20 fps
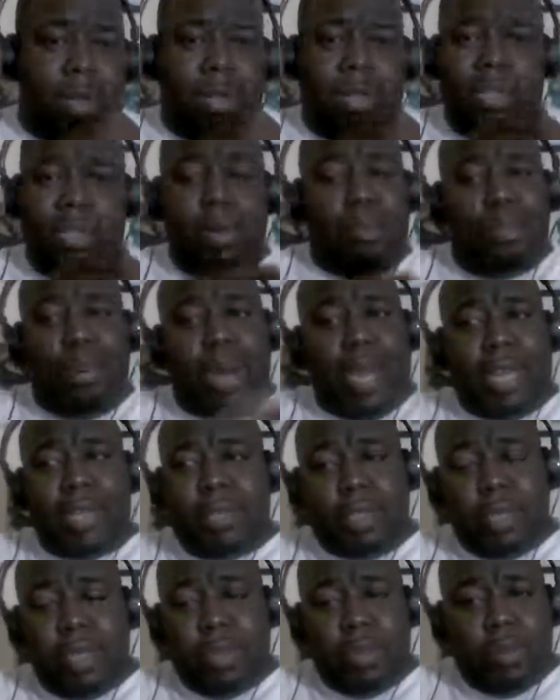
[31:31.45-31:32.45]
some
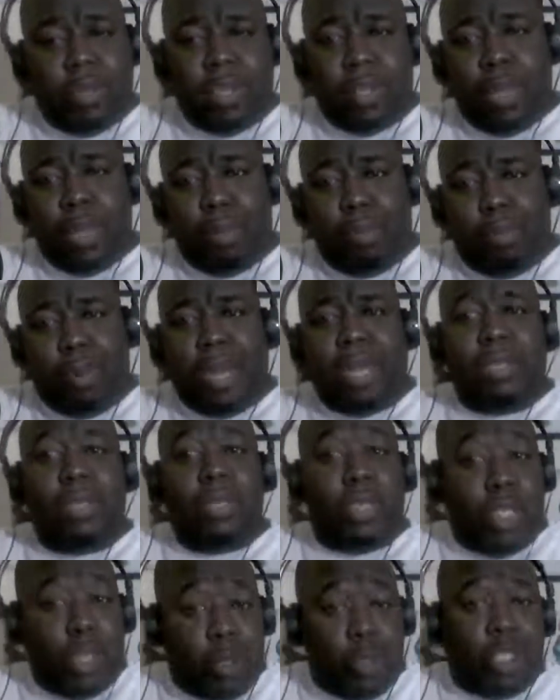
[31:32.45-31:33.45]
prostitute
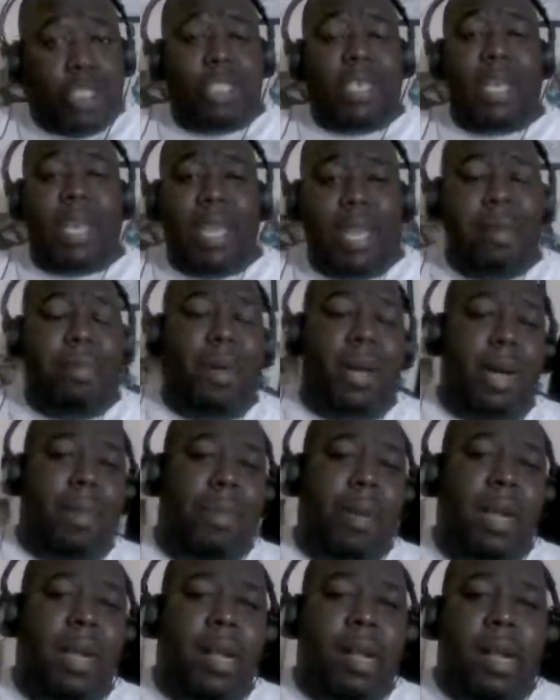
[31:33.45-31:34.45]
set him up.